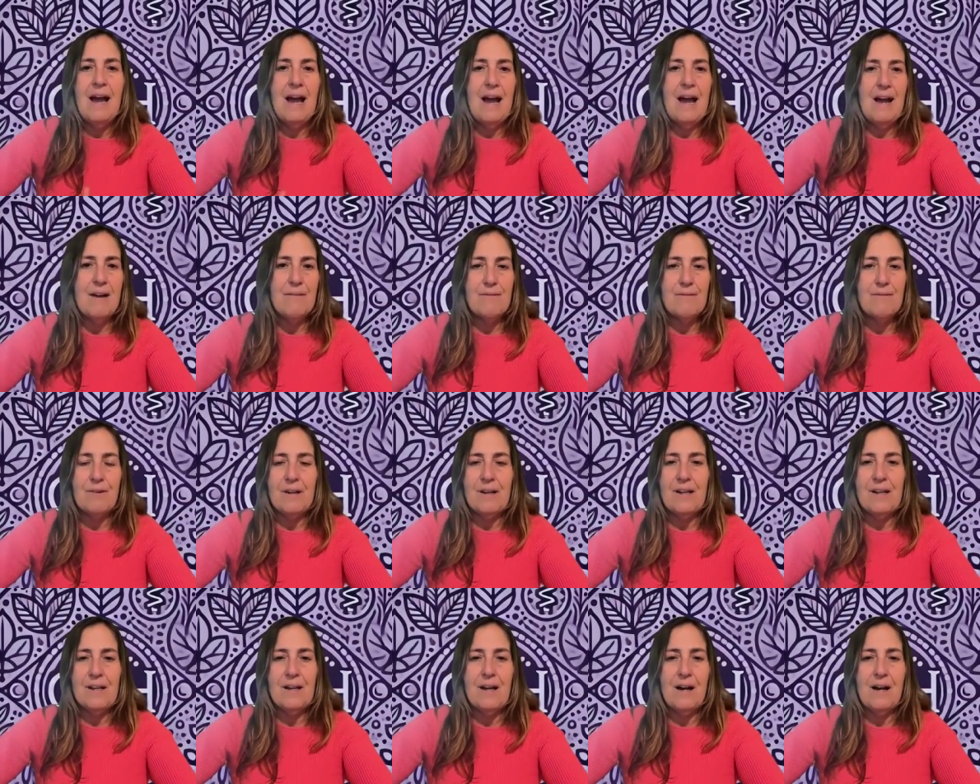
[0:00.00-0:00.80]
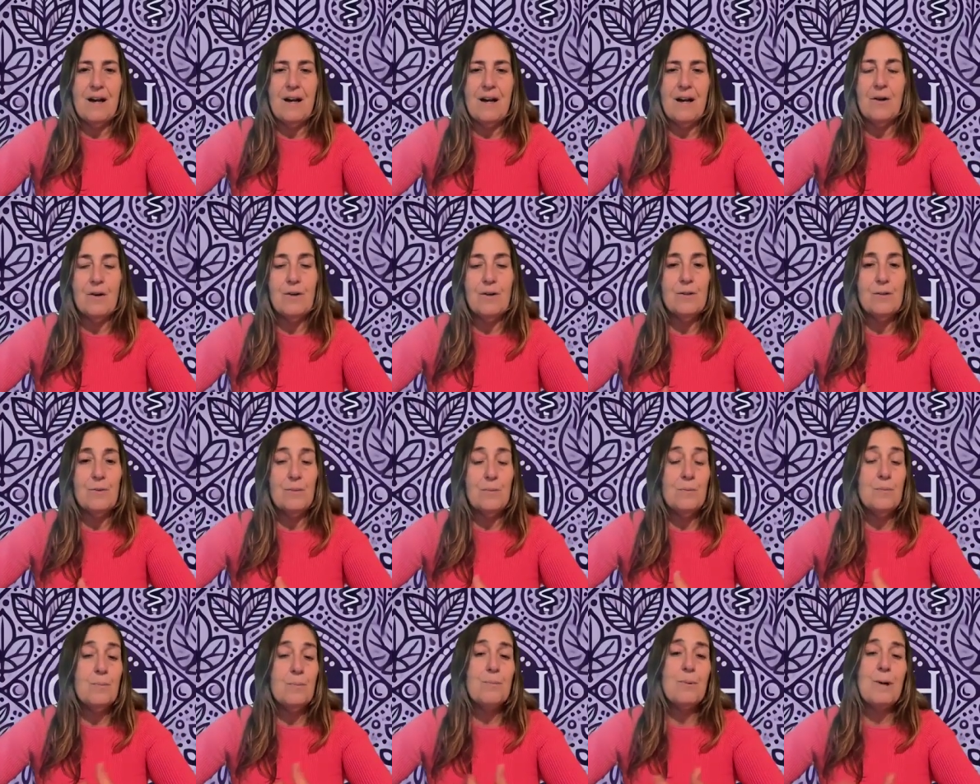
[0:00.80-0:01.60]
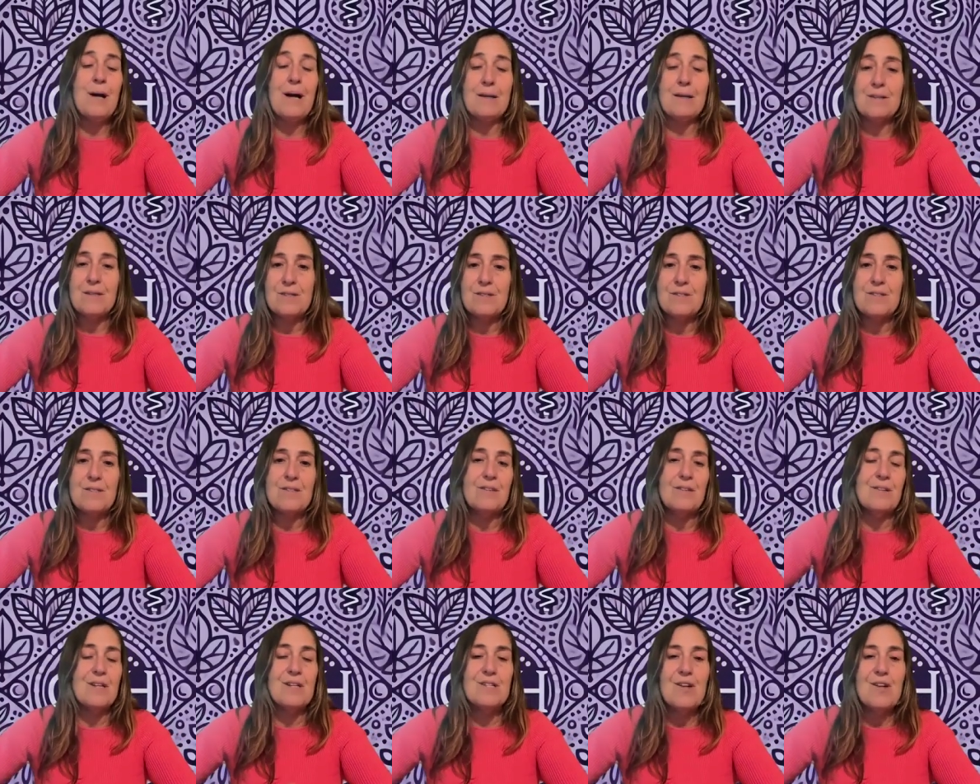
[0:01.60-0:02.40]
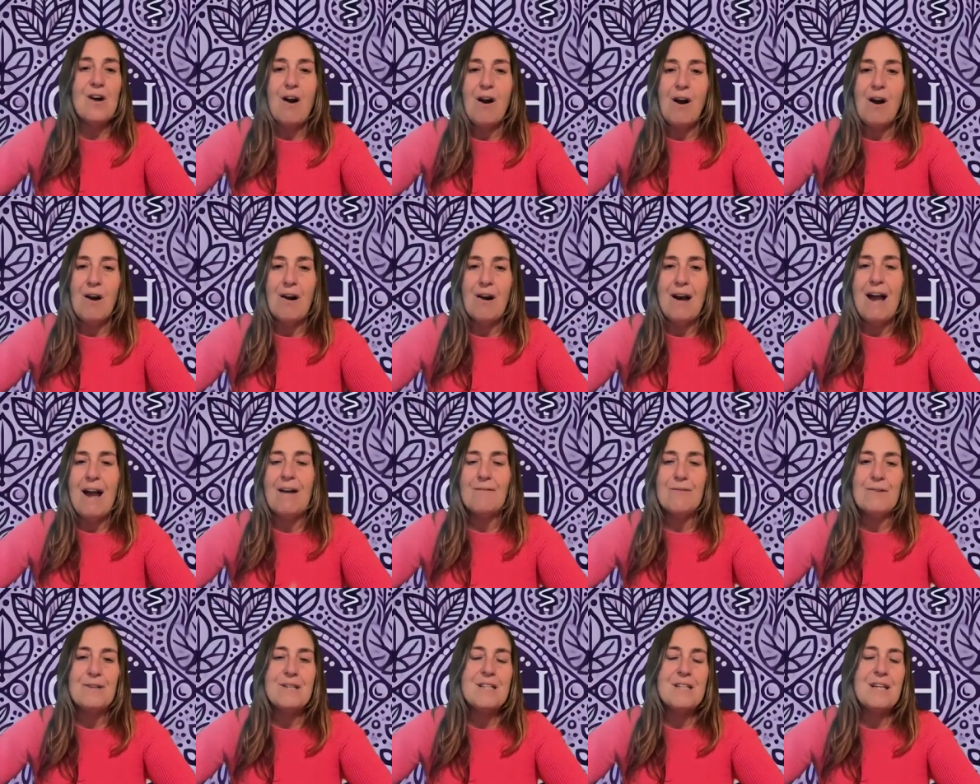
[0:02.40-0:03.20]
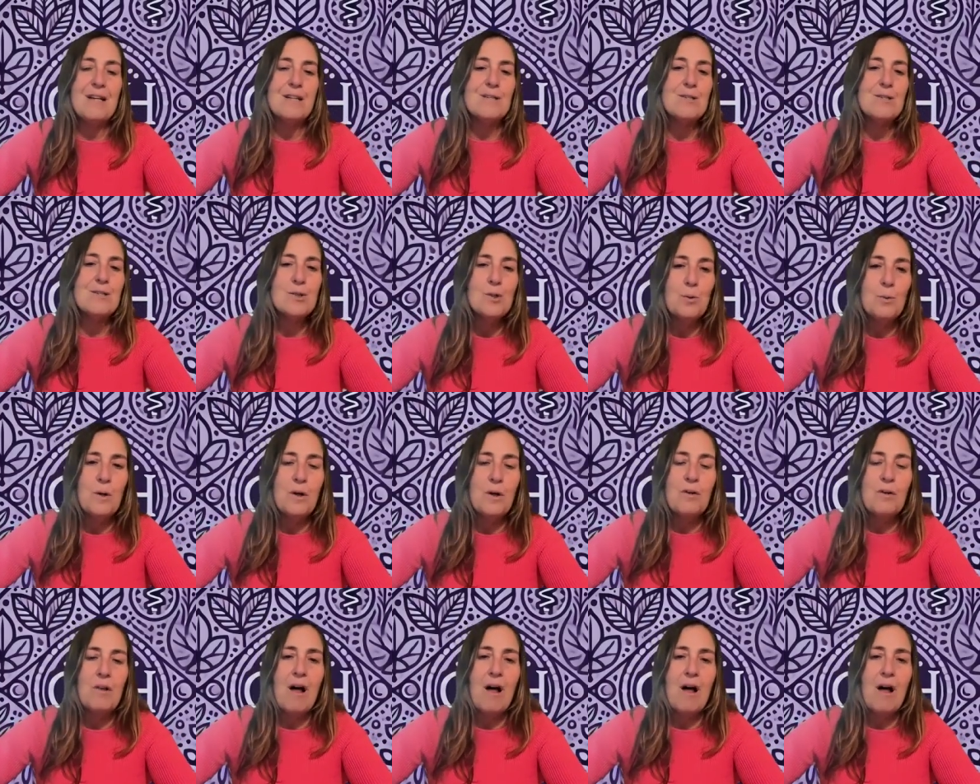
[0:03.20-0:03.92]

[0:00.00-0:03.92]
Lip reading: or you practiced guitar every day at 2